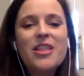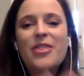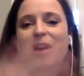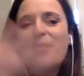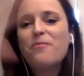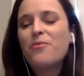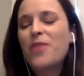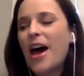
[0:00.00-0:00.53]

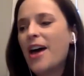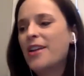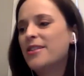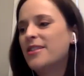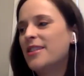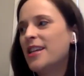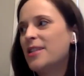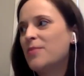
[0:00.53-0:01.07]

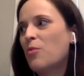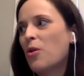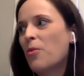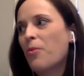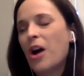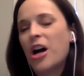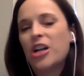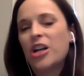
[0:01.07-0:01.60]
that's more
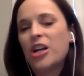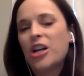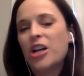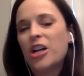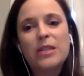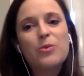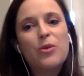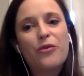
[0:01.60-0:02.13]
project
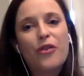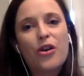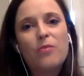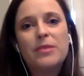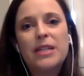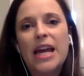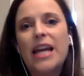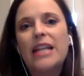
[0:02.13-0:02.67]
based with firm
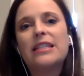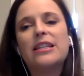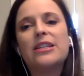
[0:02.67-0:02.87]
dates.